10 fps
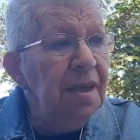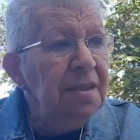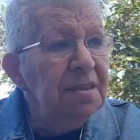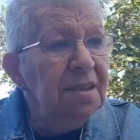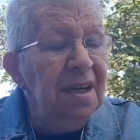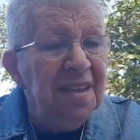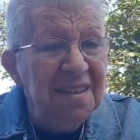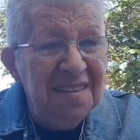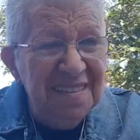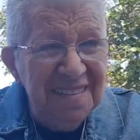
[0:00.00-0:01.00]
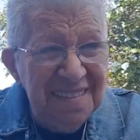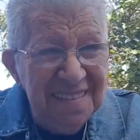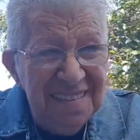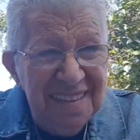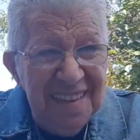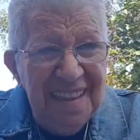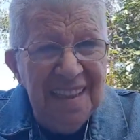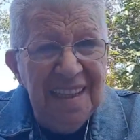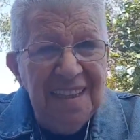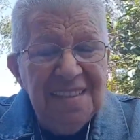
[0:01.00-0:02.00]
It's
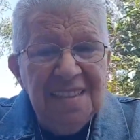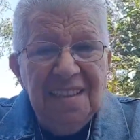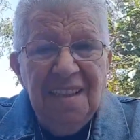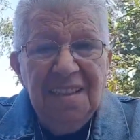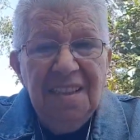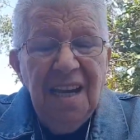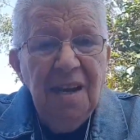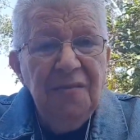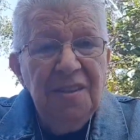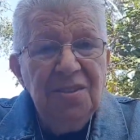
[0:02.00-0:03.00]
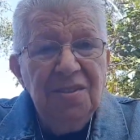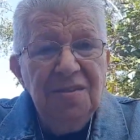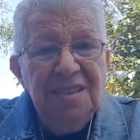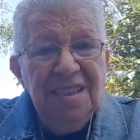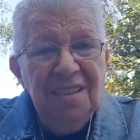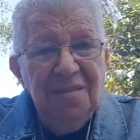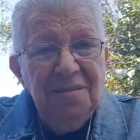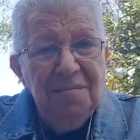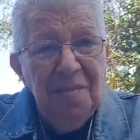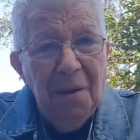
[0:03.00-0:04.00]
a kind of heavy duty
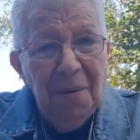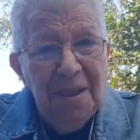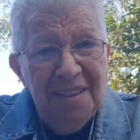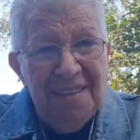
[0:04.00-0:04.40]
lawnmower.